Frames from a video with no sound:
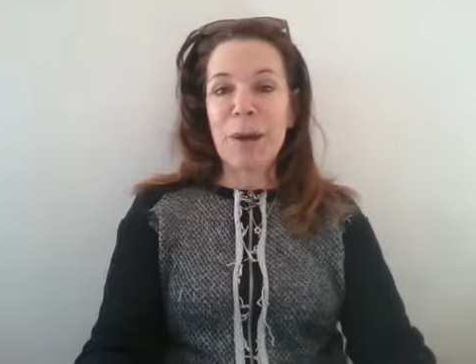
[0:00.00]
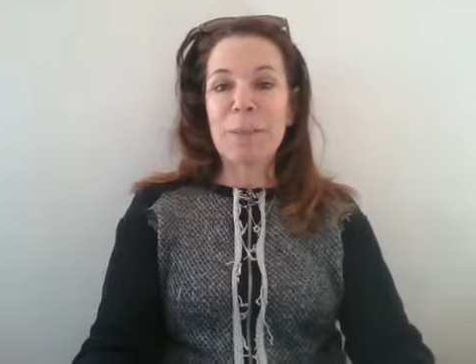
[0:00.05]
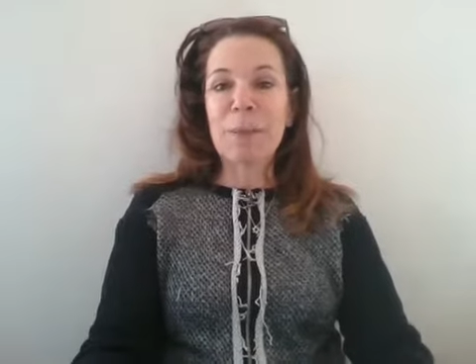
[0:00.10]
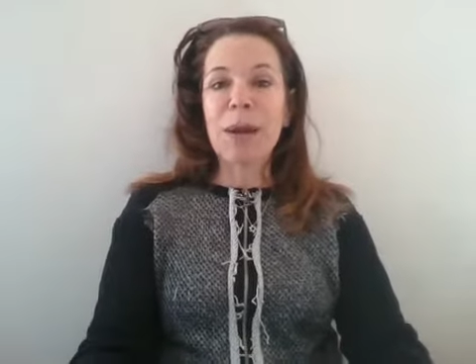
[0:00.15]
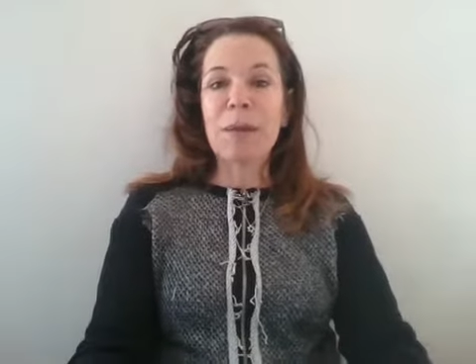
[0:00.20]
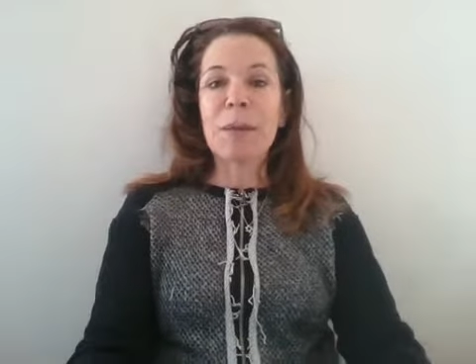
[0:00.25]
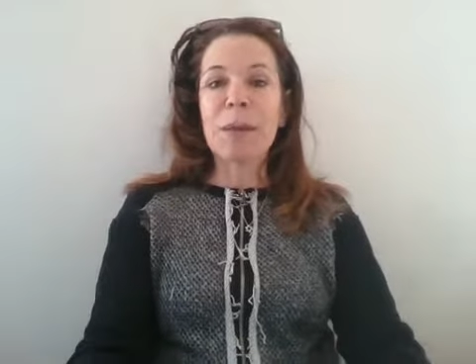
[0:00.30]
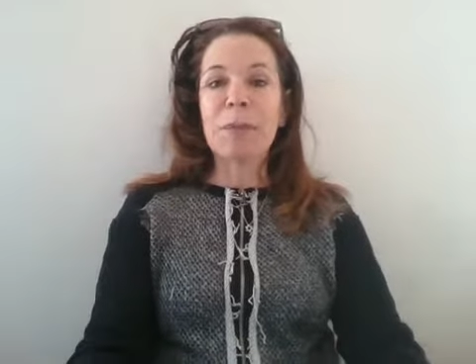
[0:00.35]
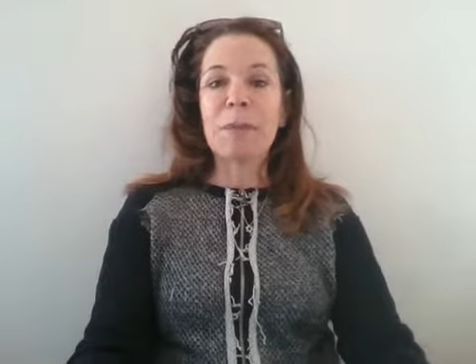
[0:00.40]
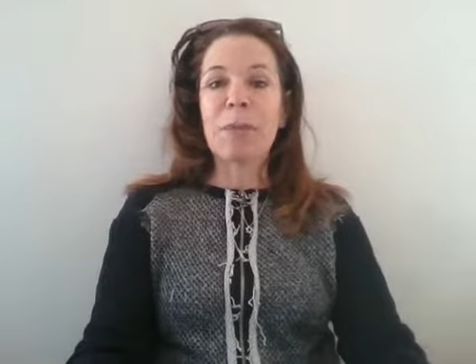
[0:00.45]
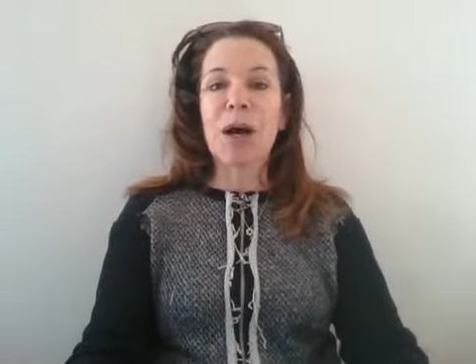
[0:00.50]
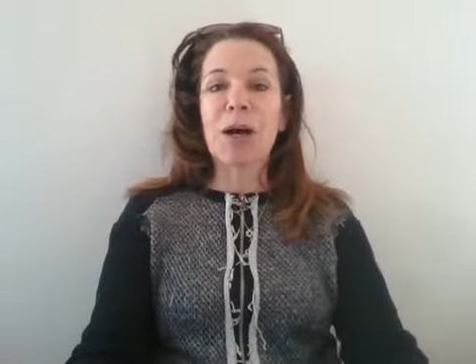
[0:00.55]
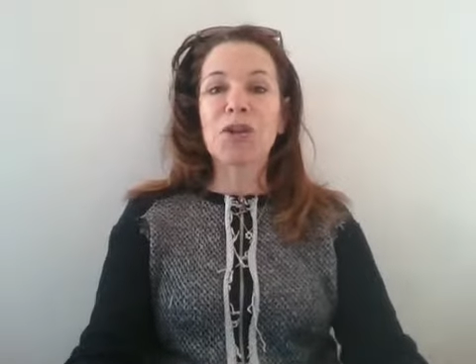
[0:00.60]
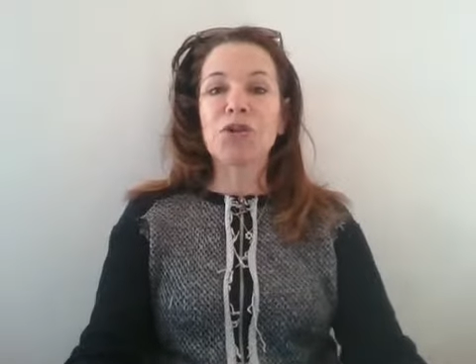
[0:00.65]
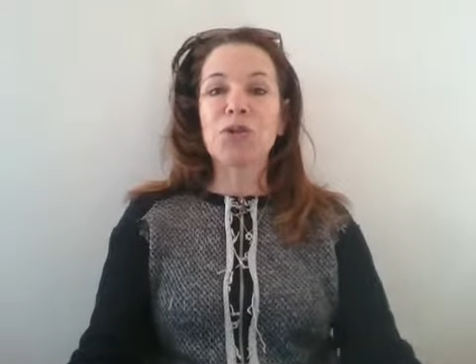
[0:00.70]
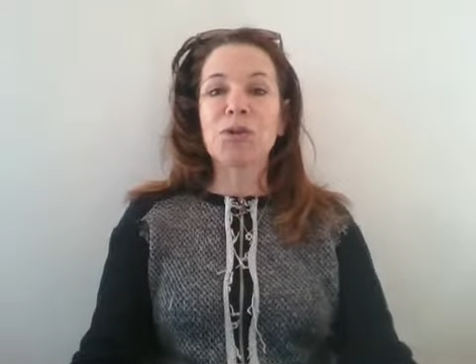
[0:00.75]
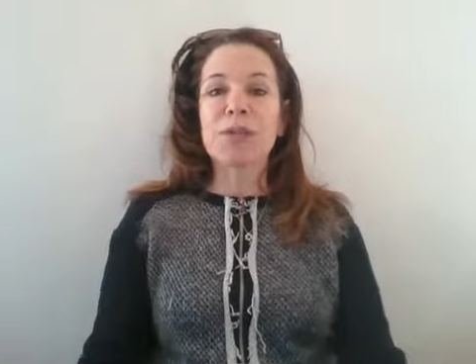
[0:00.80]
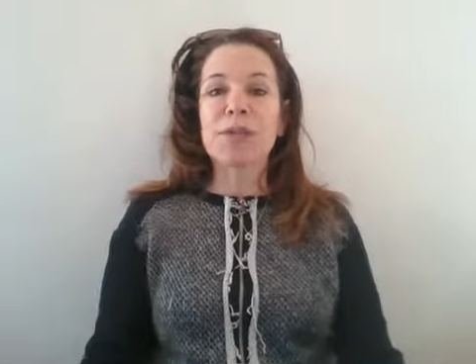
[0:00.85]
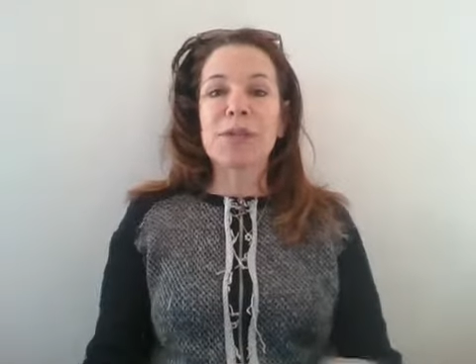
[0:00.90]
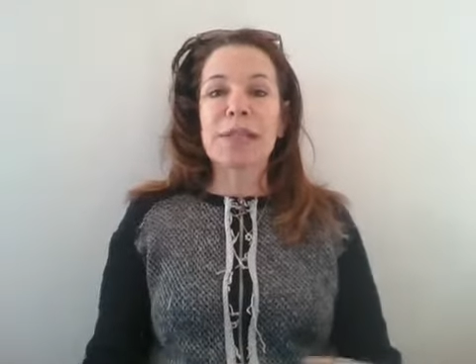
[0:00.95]
upcoming
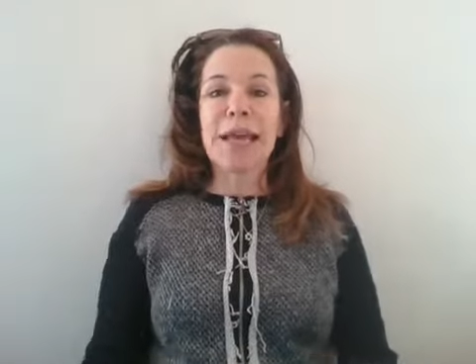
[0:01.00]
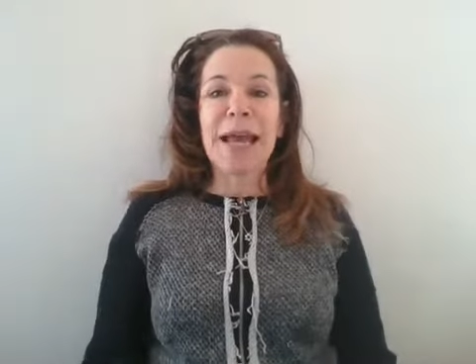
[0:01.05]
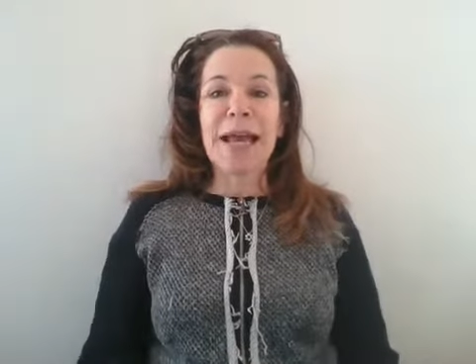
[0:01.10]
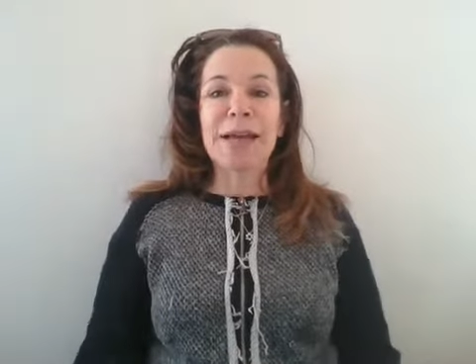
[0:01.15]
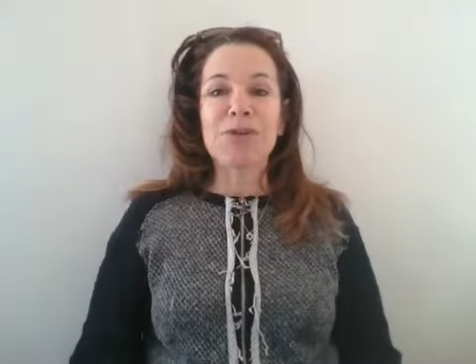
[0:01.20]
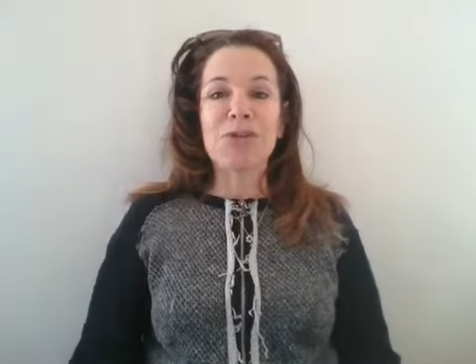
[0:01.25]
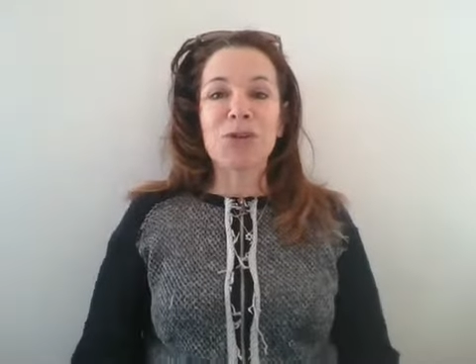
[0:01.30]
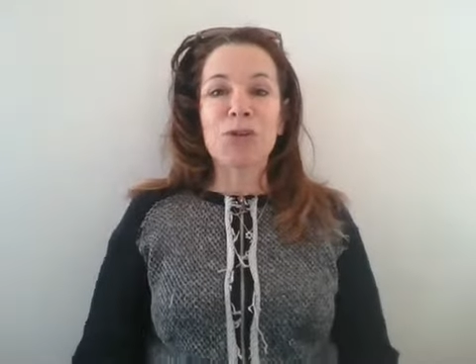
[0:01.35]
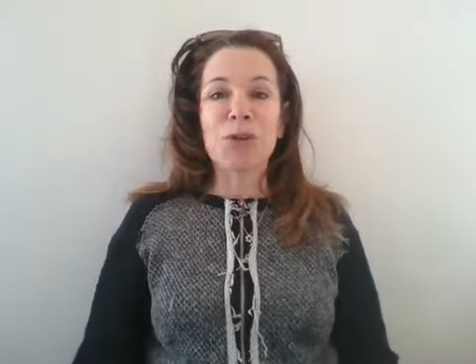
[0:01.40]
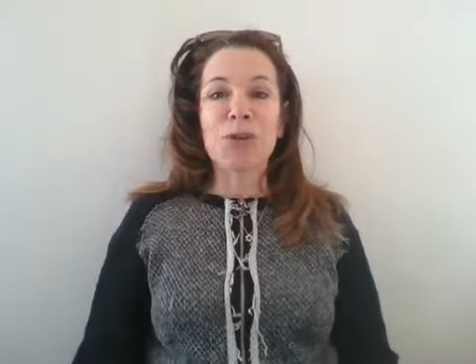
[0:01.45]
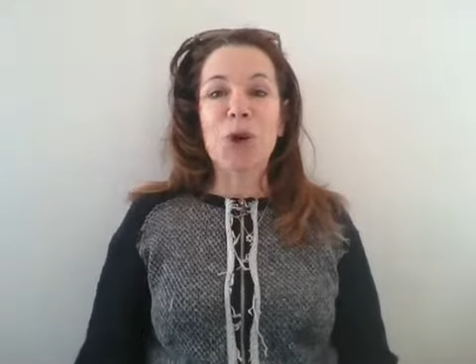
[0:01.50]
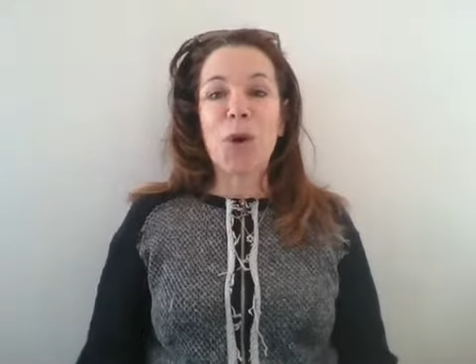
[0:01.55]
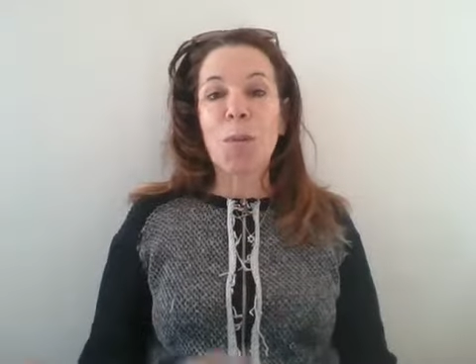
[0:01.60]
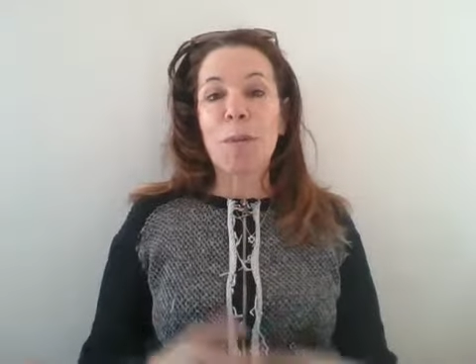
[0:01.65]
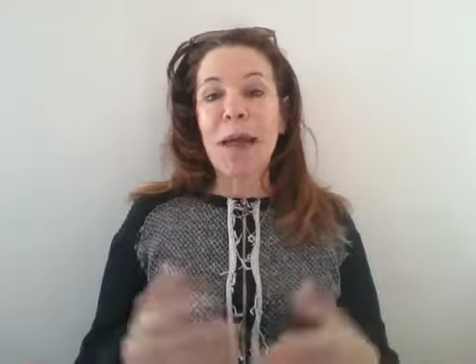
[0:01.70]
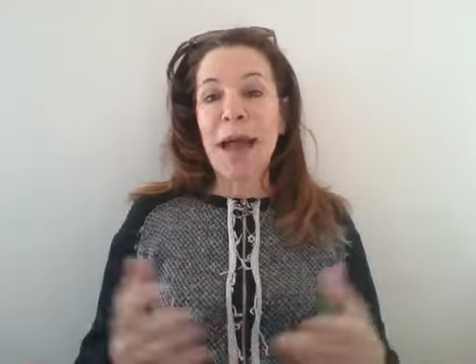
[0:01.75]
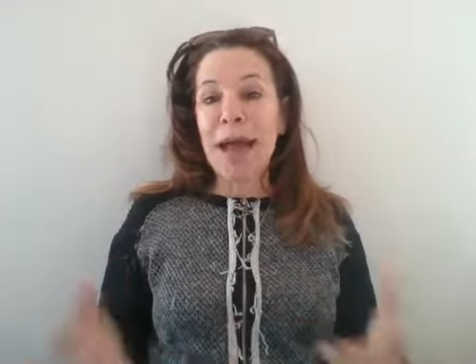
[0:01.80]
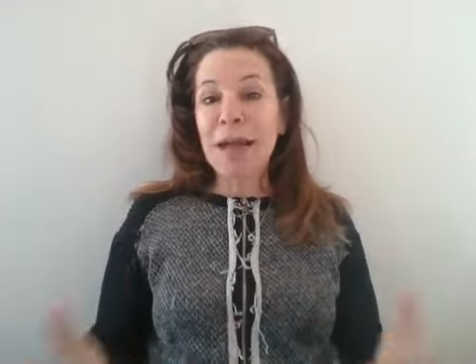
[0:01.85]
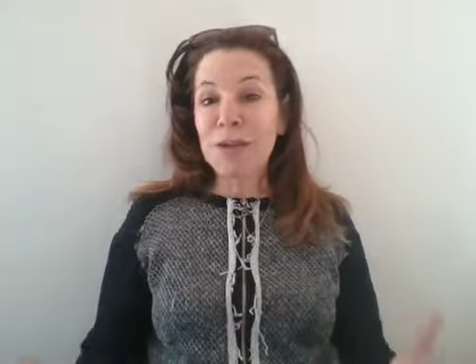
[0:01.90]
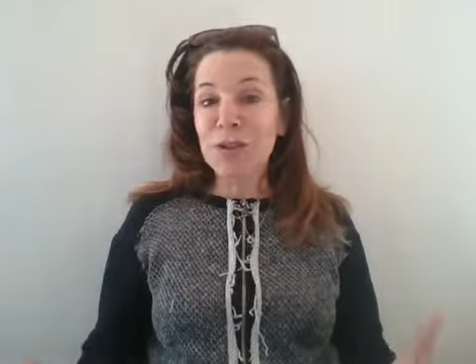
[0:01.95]
modules that ask you to go
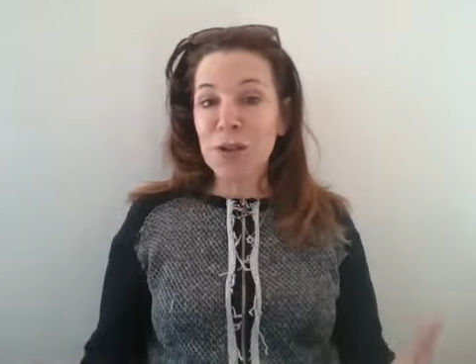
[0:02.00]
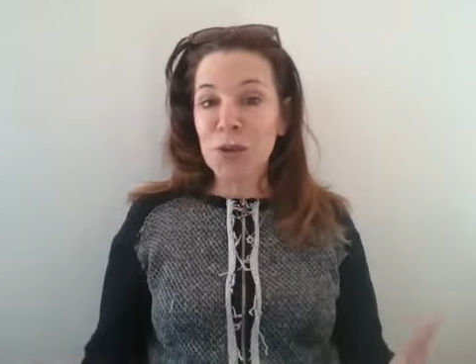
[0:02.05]
back